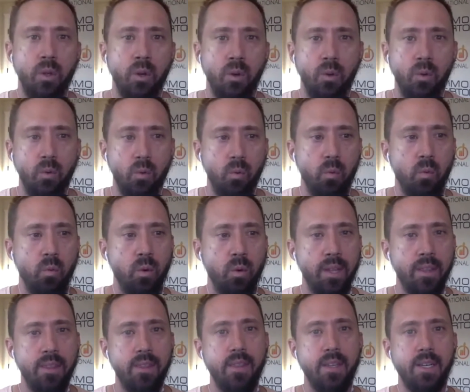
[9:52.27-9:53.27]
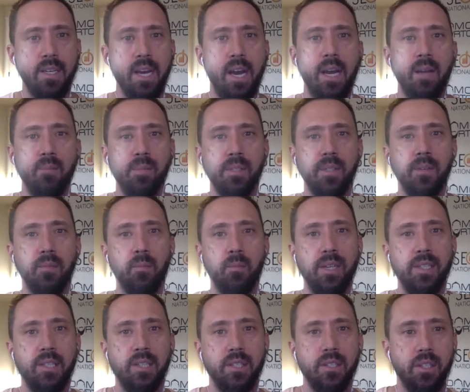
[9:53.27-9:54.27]
you know, with the types
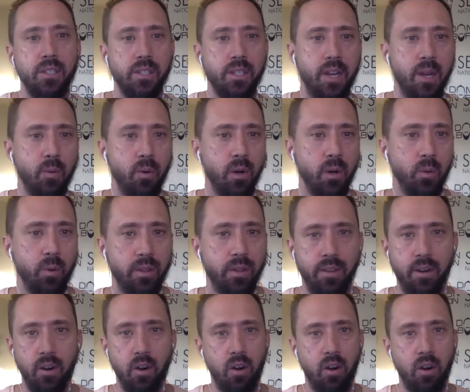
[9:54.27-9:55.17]
of businesses that I work with,